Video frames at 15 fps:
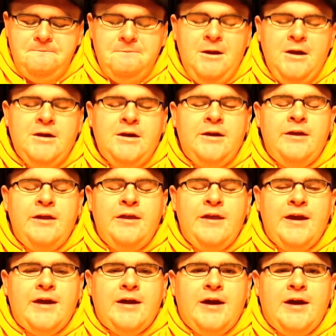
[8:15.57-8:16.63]
Another
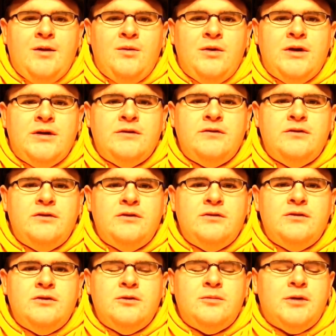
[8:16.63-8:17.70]
thing I wanted to
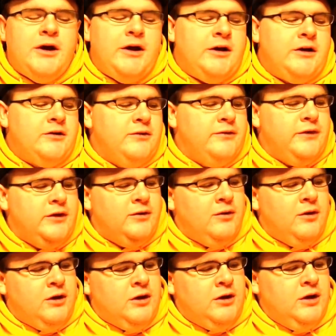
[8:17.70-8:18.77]
do a product review
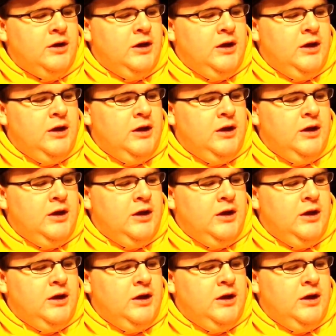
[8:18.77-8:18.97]
on.